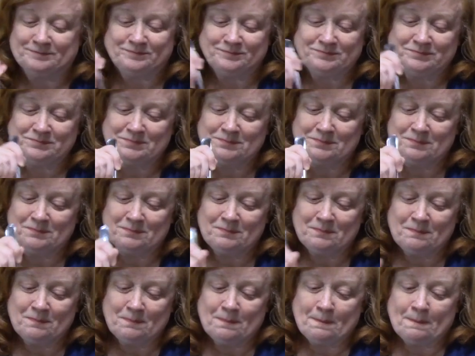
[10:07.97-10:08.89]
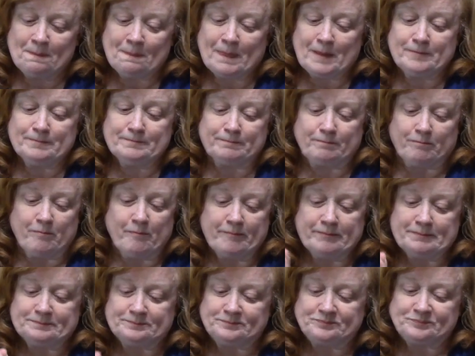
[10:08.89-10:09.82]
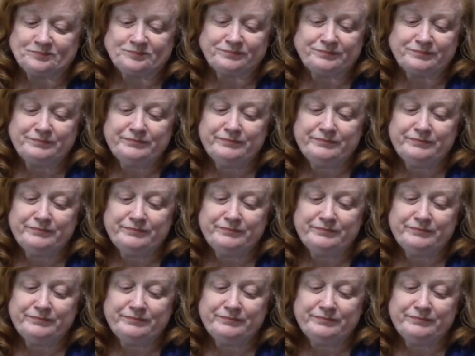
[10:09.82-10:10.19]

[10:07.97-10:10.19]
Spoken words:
Nobody speaks.